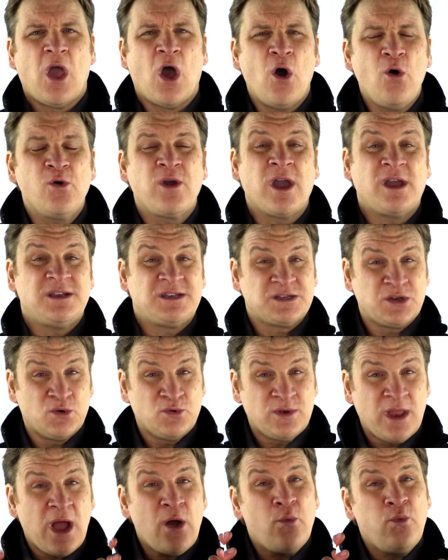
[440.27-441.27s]
Okay,
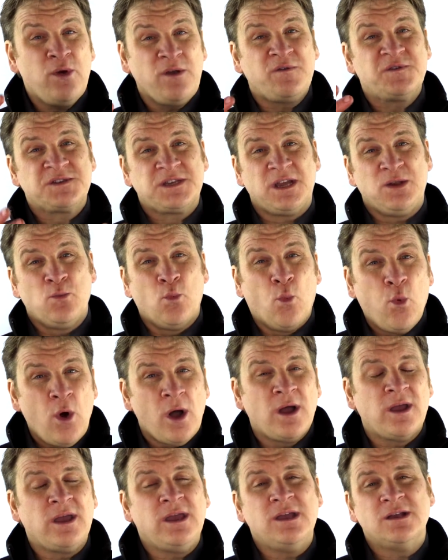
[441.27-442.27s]
so now we've seen
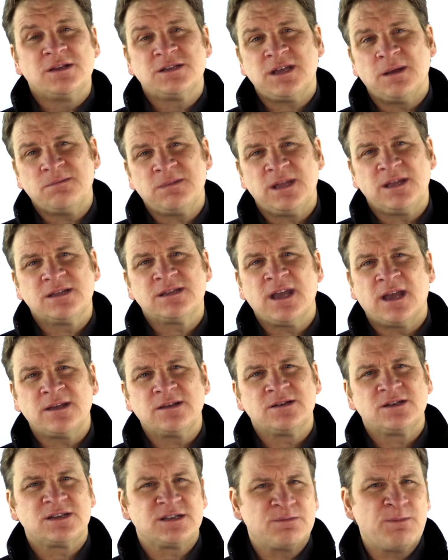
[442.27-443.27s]
why septic
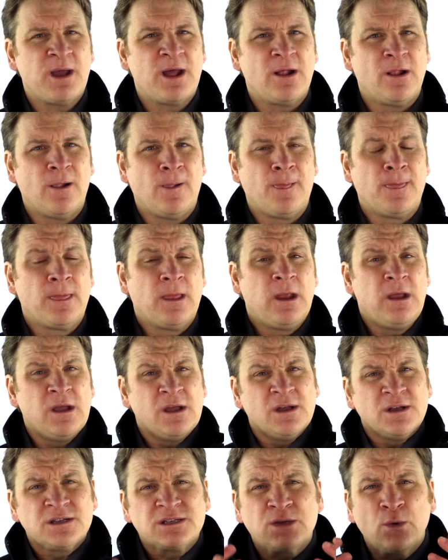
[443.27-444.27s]
tanks smell.
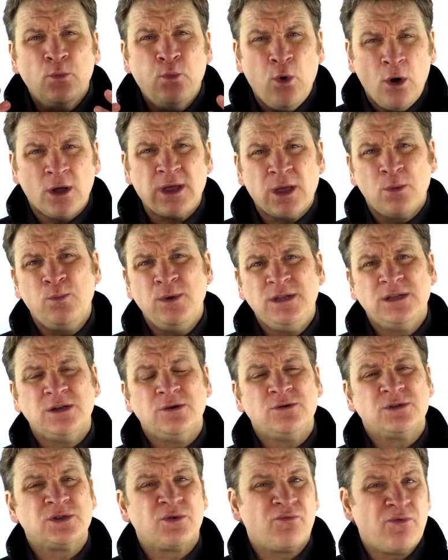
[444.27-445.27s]
So what can we
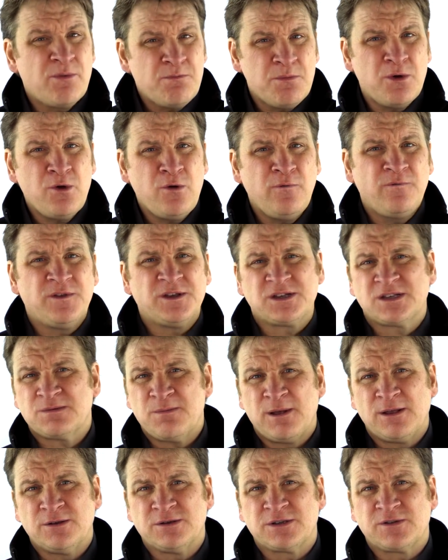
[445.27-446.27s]
do to remove the
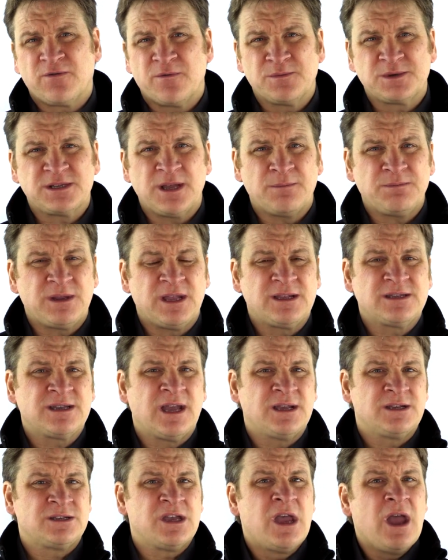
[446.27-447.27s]
smells from septic
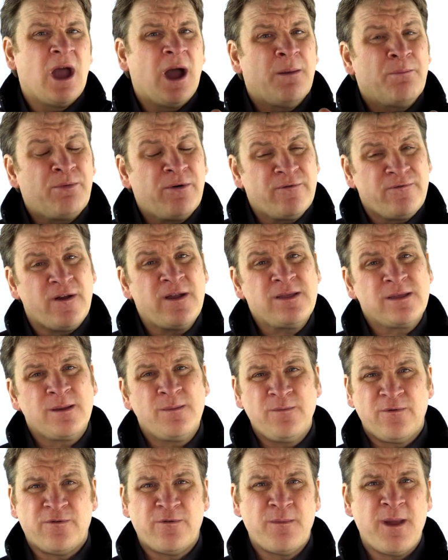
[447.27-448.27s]
tanks and prevent
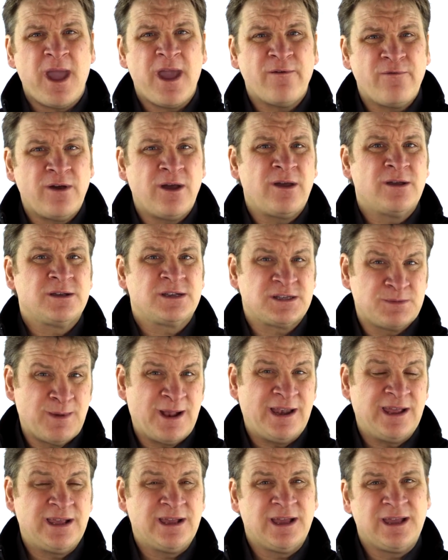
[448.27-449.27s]
them from ever
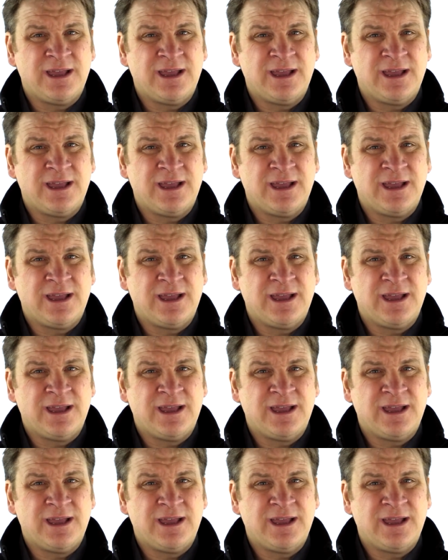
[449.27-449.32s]
smelling